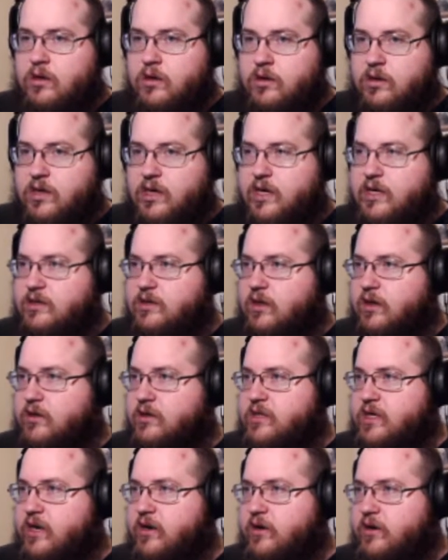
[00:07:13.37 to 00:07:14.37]
Yes, our
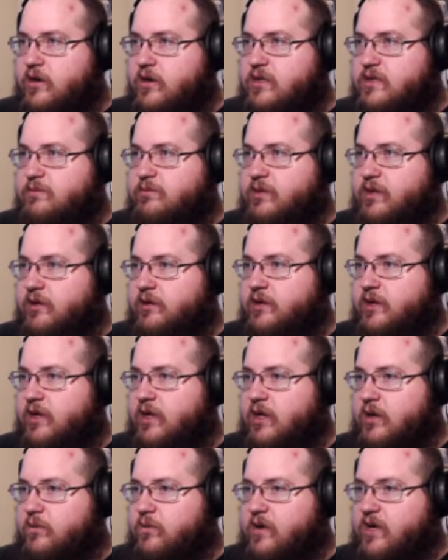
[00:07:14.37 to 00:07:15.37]
terror is
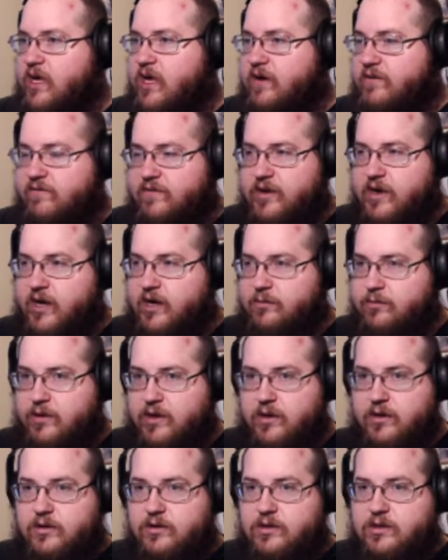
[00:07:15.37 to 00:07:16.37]
building and we have
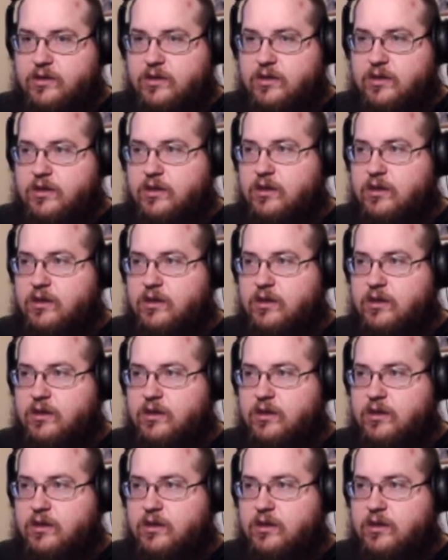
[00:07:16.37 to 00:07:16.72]
nightmares.